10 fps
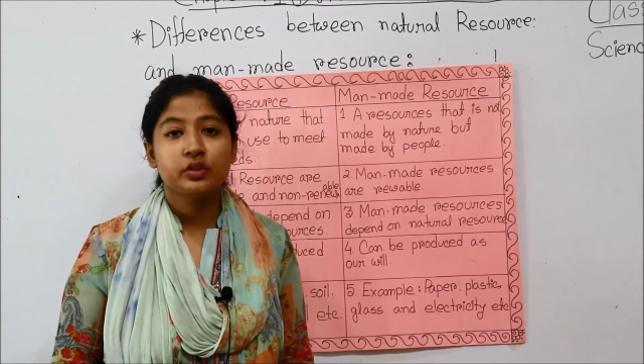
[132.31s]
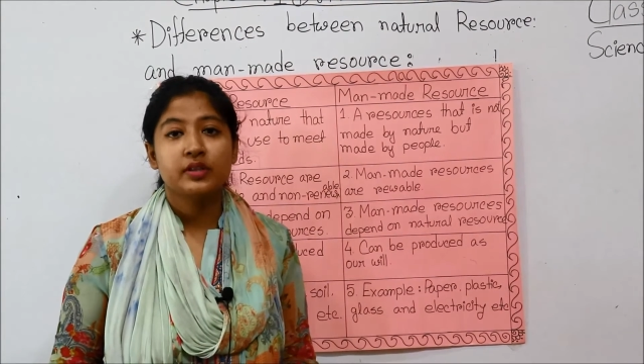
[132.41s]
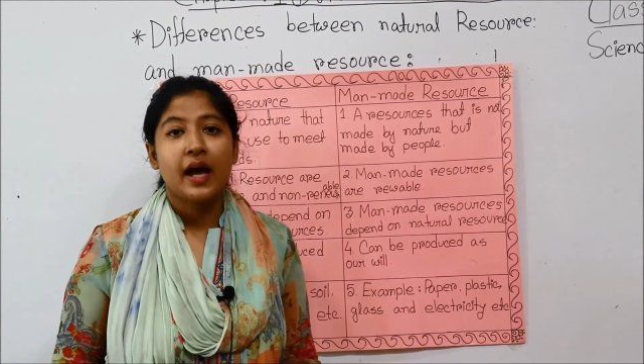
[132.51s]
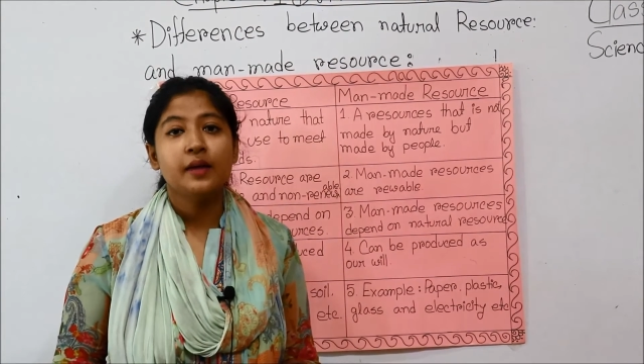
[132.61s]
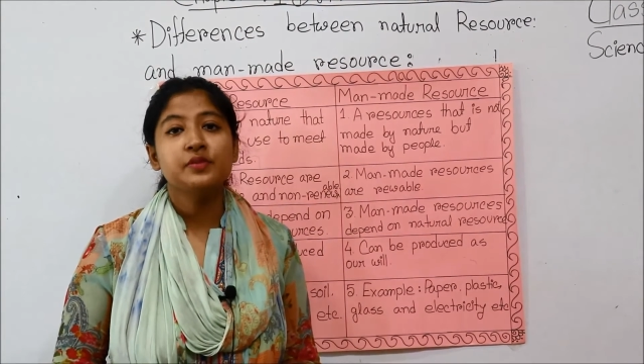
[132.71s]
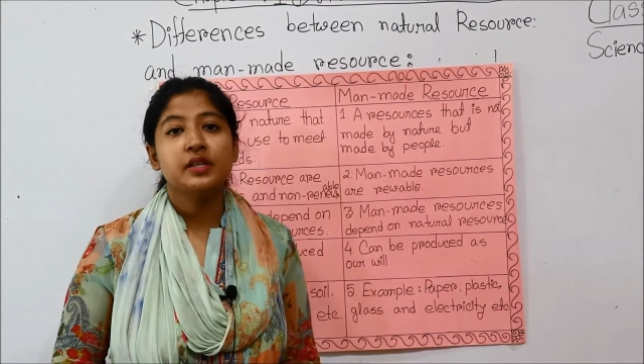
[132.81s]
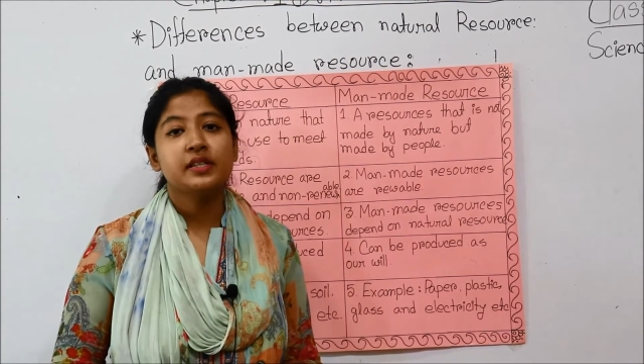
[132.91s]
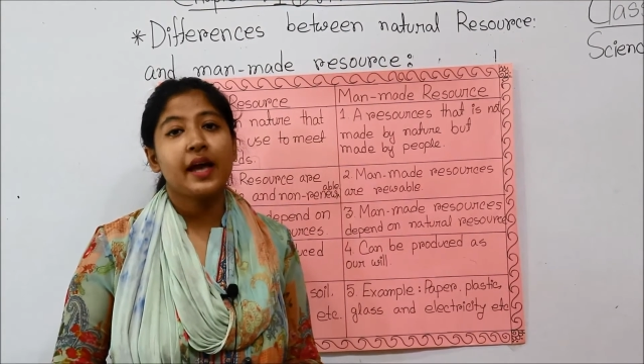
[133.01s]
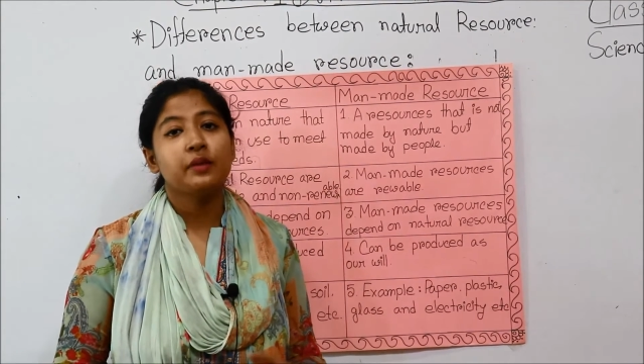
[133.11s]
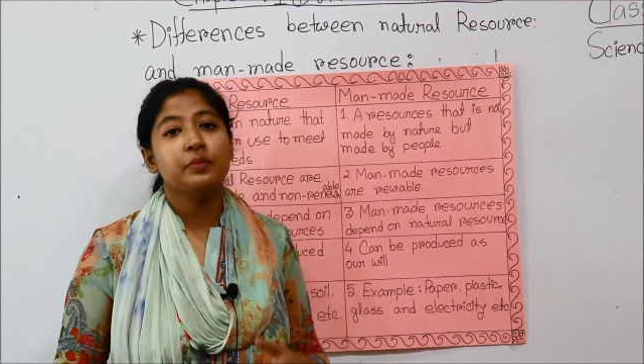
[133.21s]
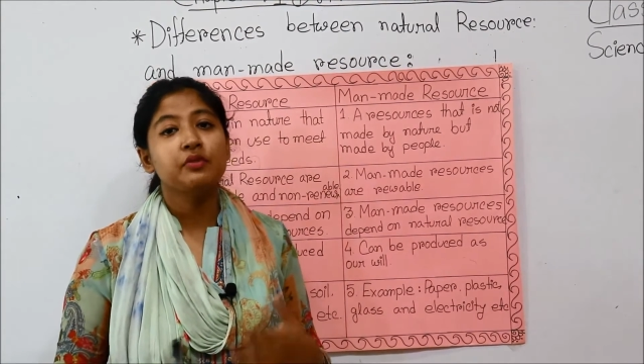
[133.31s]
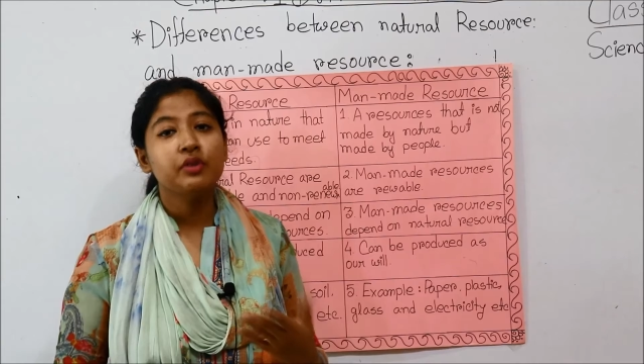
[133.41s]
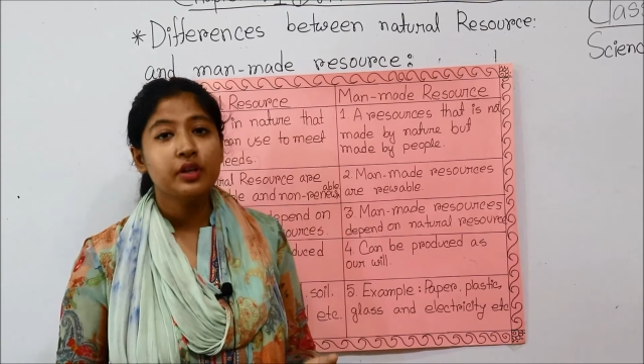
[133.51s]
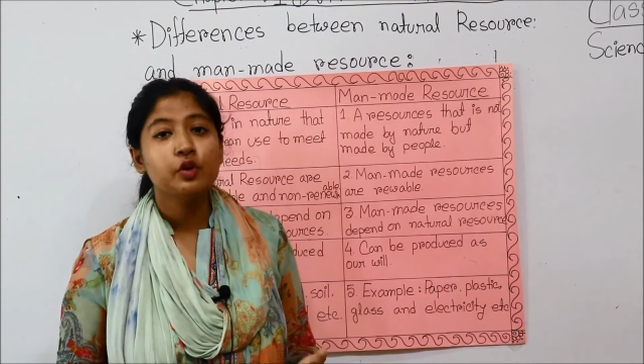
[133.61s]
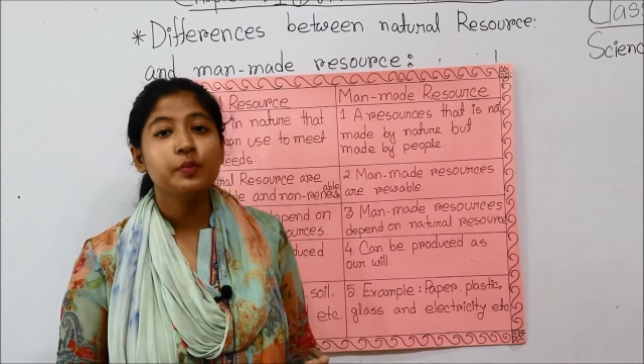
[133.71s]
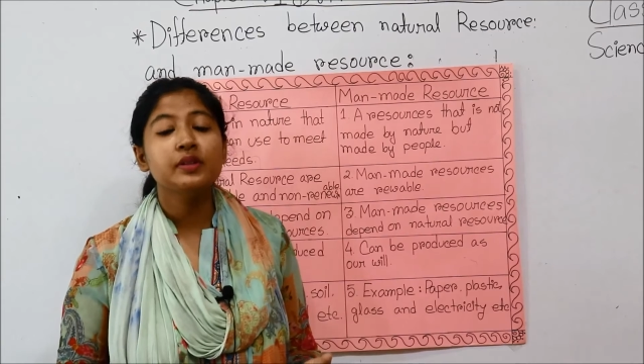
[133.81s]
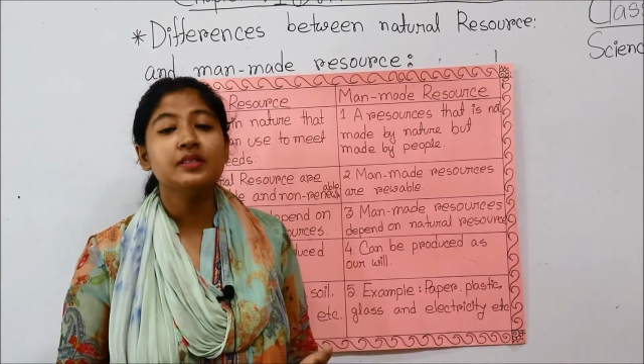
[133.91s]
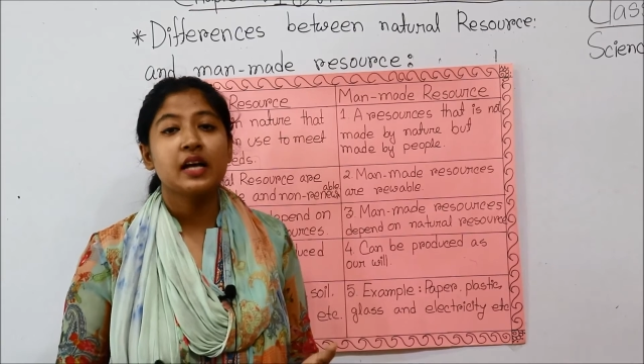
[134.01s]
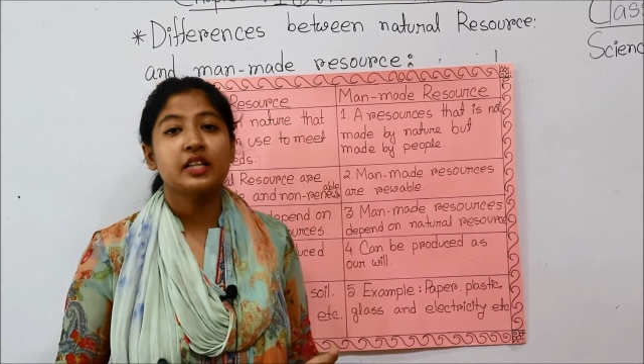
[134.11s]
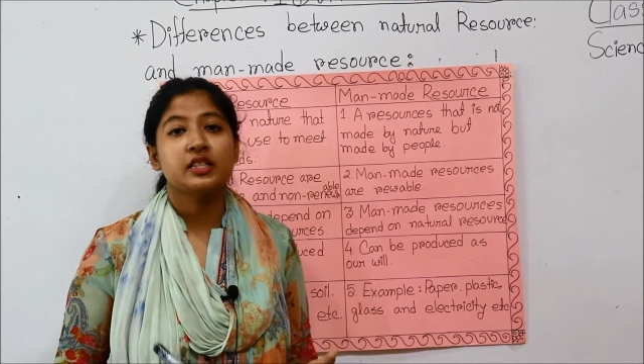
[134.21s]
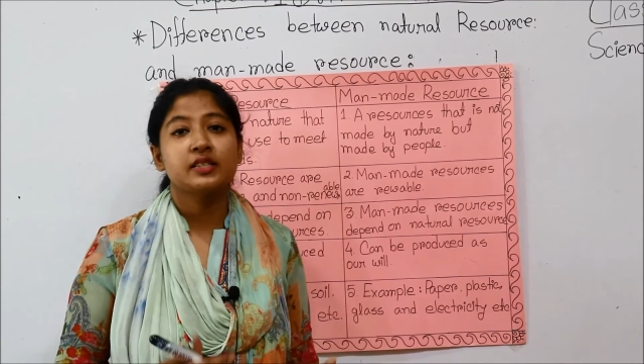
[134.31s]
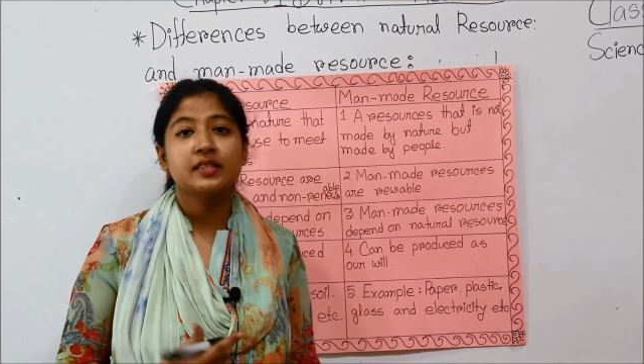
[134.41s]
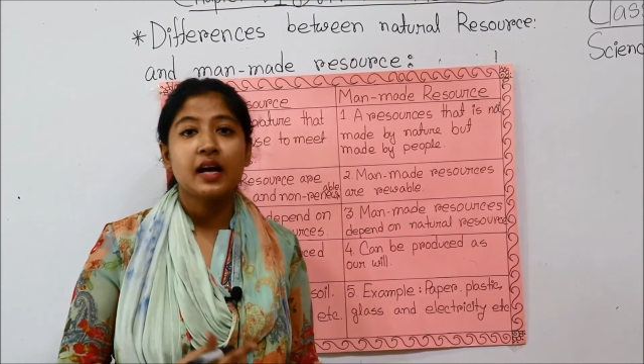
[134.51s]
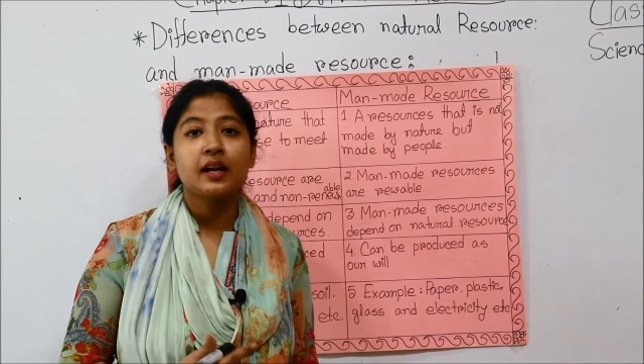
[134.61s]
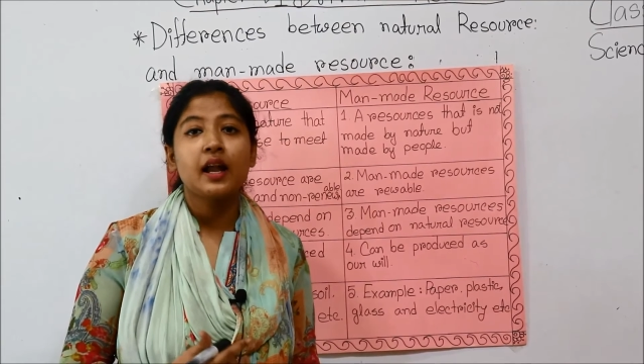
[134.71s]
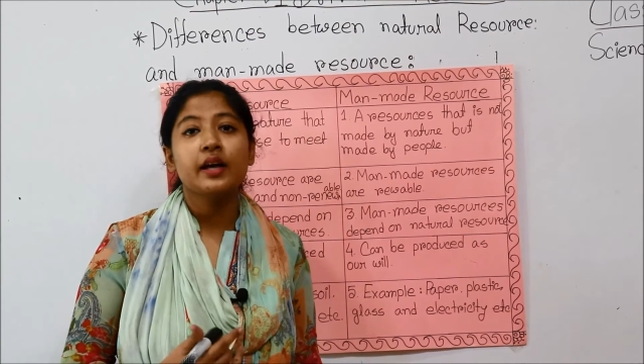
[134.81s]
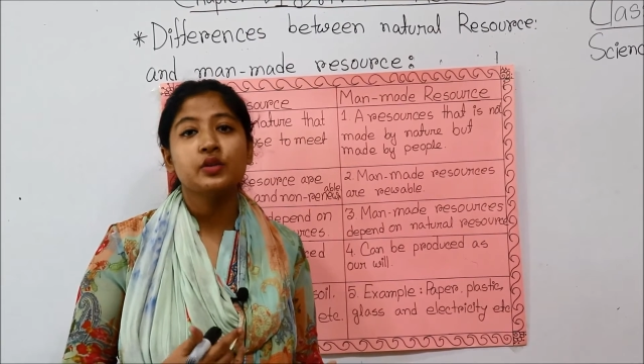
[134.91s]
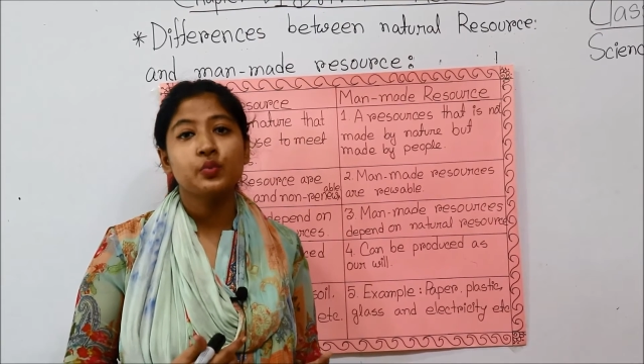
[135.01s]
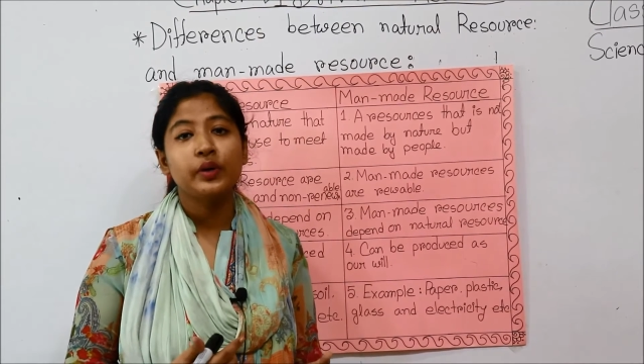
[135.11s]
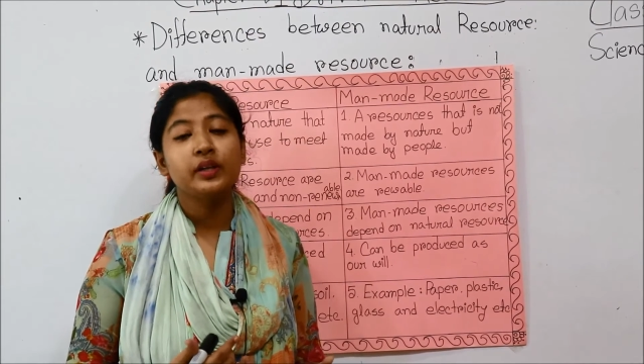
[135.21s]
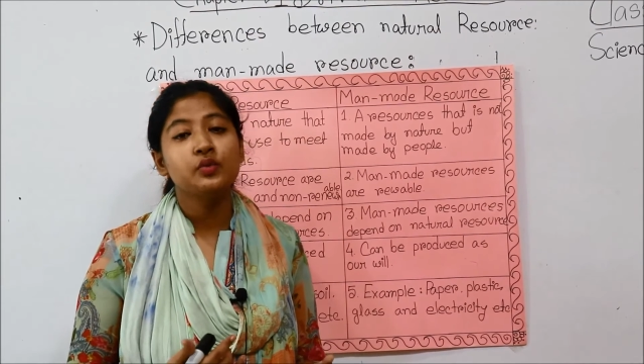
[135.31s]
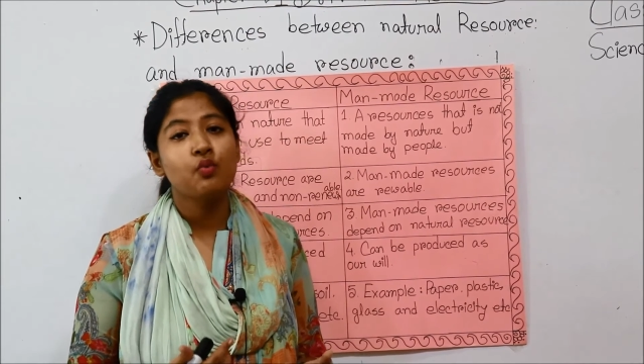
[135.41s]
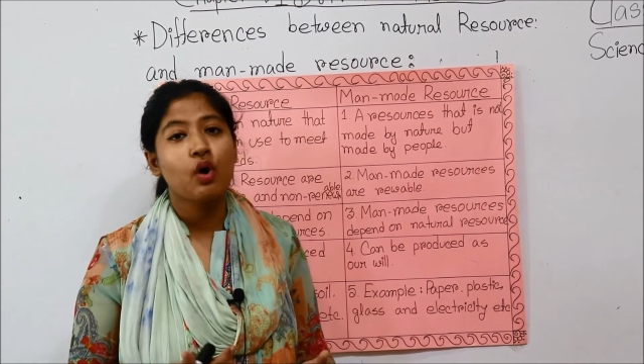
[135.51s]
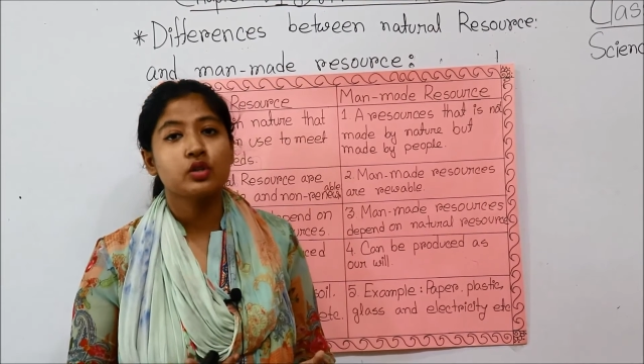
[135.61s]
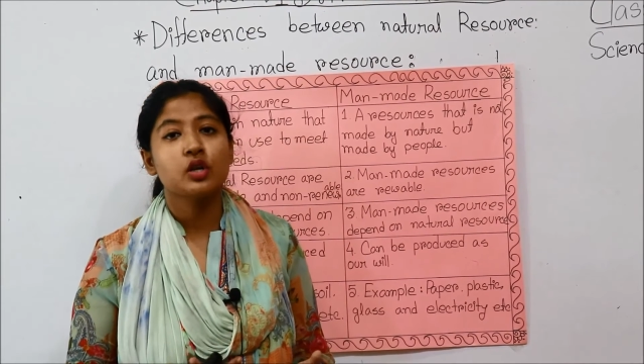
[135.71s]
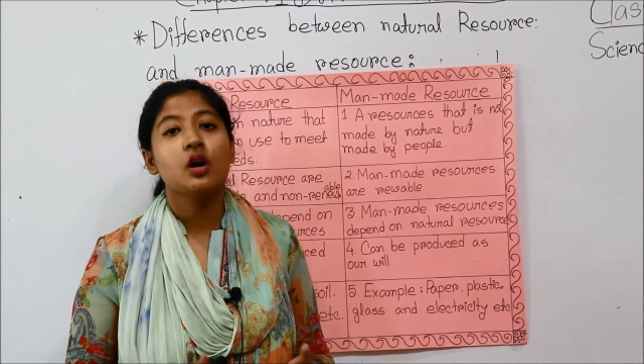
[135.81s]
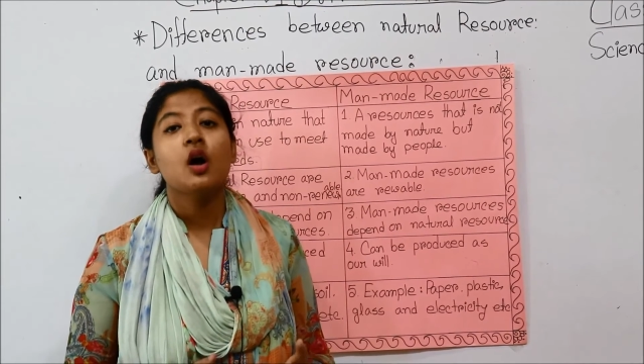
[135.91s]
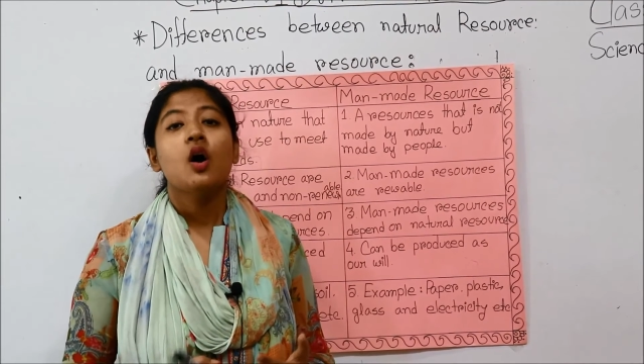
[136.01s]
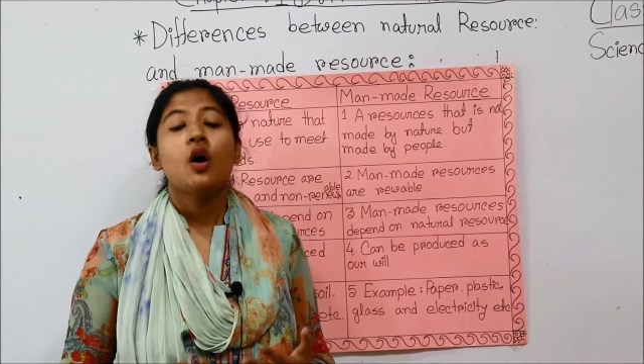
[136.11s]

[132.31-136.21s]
types. It can be renewable, such as sunlight, wind, water,